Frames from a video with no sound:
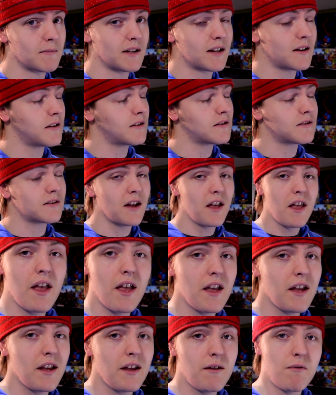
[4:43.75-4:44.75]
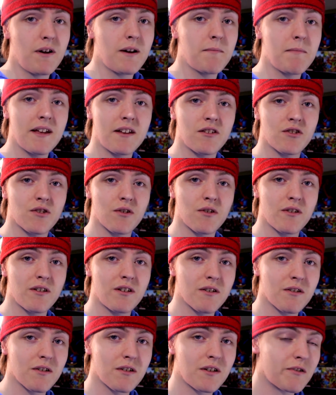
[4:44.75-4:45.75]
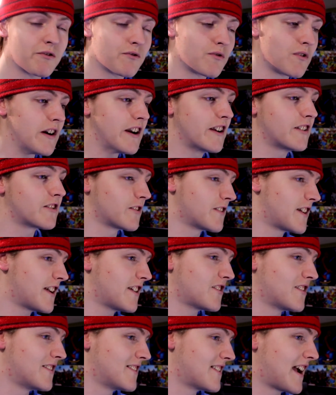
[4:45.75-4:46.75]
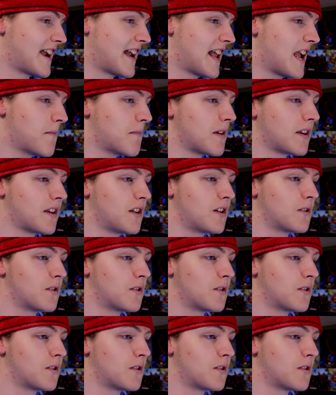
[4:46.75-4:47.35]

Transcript: Because you want to make sure your drawings are nice and dynamic.